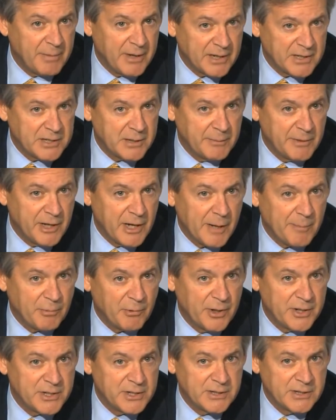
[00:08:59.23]
back some of the
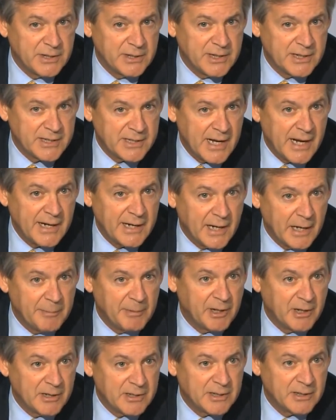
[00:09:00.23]
operations in the Sinai
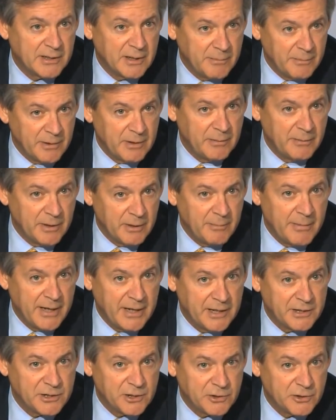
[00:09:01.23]
because of the
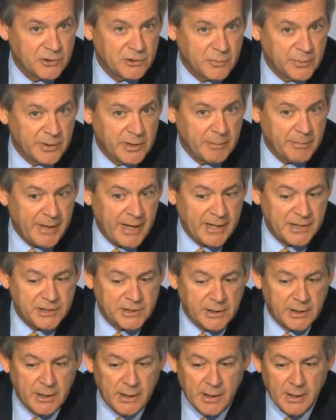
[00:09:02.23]
maintenance issues with the
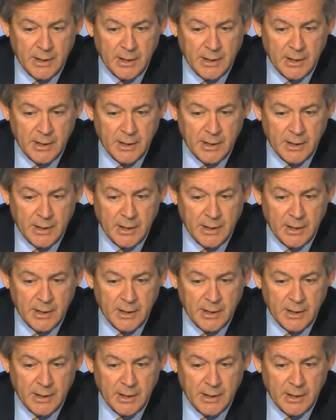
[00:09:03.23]
Apache.